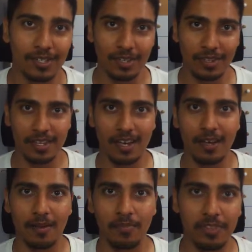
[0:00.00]
in
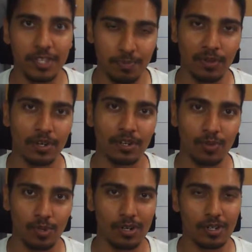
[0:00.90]
the this
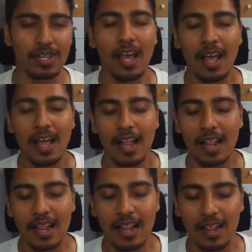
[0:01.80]
political world,
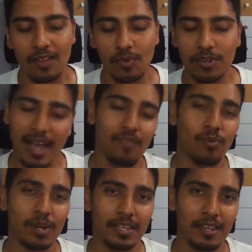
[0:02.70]
when you have
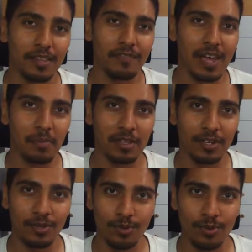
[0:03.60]
one kid in the
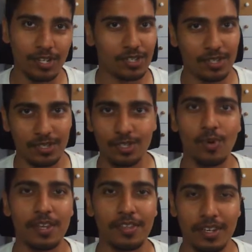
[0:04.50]
family who just doesn't
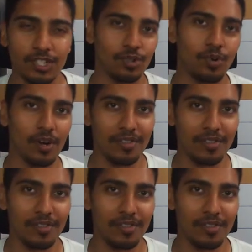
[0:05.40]
do anything, sure,